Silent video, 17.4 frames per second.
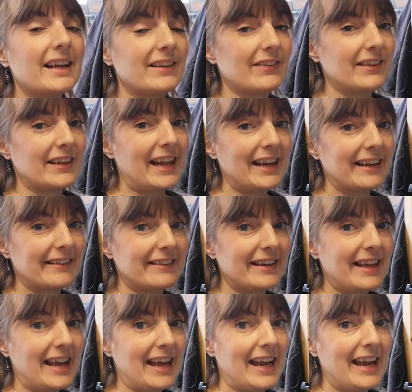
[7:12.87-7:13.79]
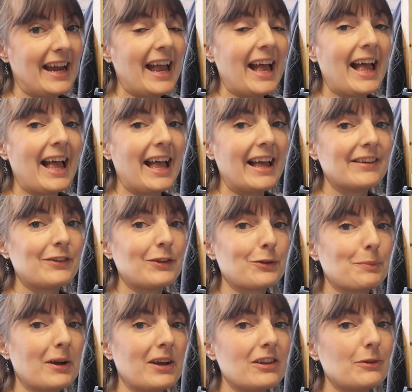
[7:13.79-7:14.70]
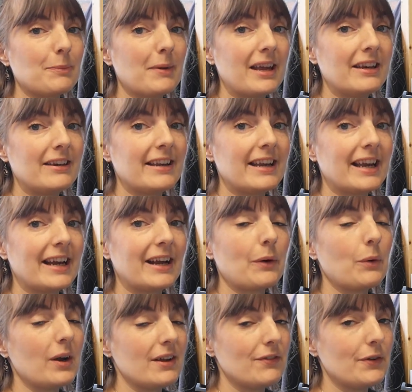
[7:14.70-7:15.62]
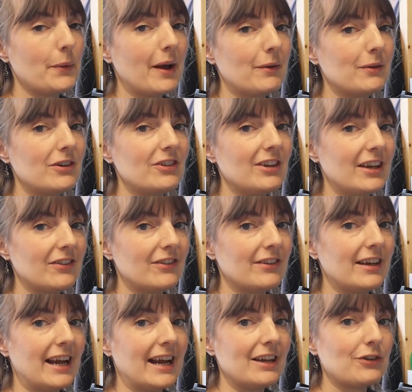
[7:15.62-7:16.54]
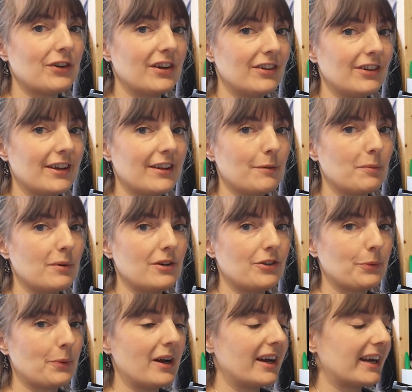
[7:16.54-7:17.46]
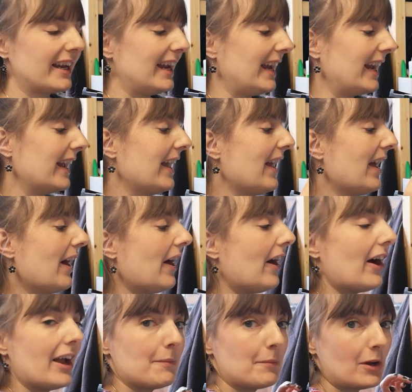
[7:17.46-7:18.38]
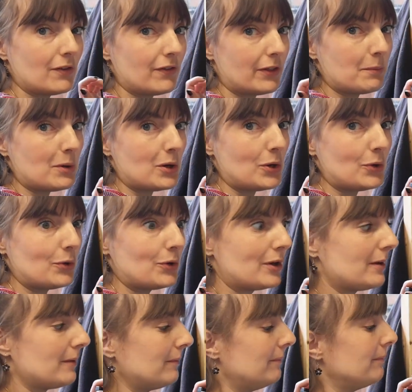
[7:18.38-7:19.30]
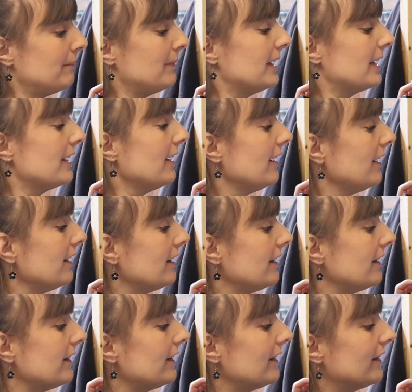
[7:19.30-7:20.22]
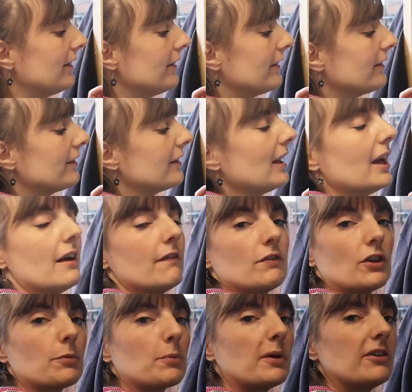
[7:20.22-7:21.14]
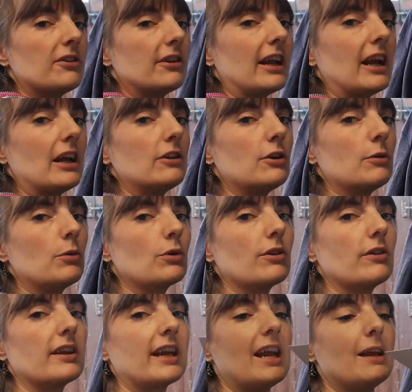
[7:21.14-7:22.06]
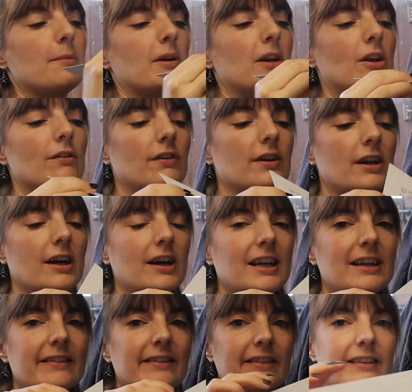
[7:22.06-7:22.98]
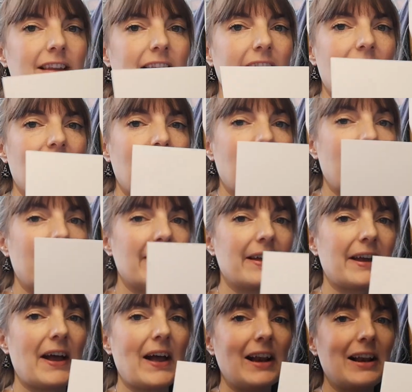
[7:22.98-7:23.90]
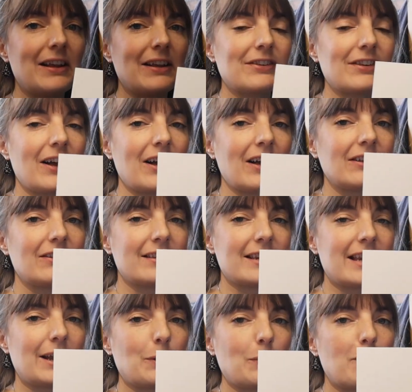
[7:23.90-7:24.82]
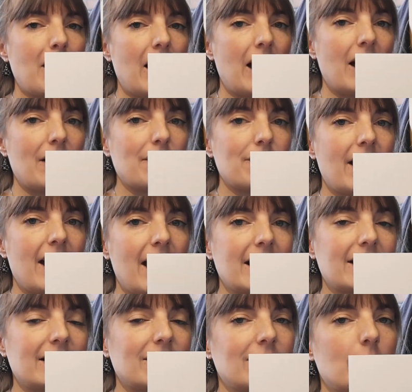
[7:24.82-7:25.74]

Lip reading: It's the next day, and despite spending quite a few hours yesterday trying to get the printer working, I'm over the moon because I just printed out a new order that came in overnight and the colours are still perfect.